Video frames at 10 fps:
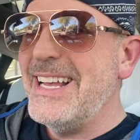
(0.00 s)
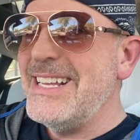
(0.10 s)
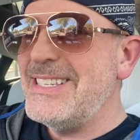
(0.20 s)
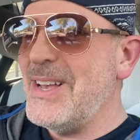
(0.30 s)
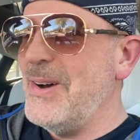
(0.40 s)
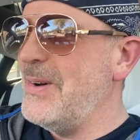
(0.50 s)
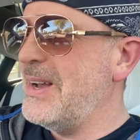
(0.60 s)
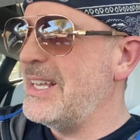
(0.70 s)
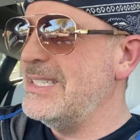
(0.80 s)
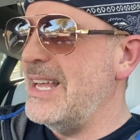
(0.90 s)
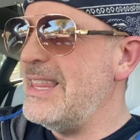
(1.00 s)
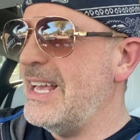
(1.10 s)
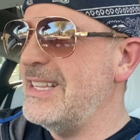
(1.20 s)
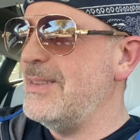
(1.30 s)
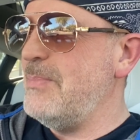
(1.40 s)
So, because I think
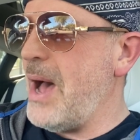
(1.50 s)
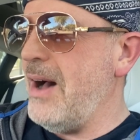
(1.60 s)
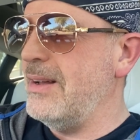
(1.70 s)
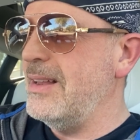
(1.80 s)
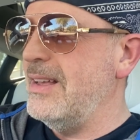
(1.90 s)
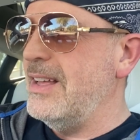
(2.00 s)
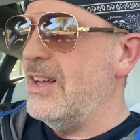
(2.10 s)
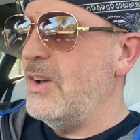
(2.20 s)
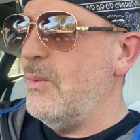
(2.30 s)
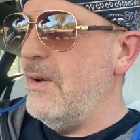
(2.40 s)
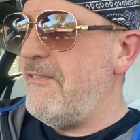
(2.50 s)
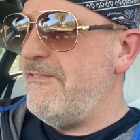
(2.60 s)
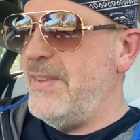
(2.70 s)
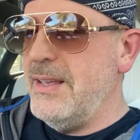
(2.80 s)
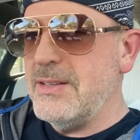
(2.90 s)
it's about what
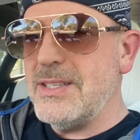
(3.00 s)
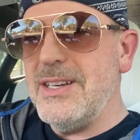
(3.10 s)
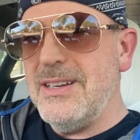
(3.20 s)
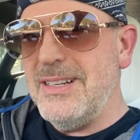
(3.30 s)
feels good.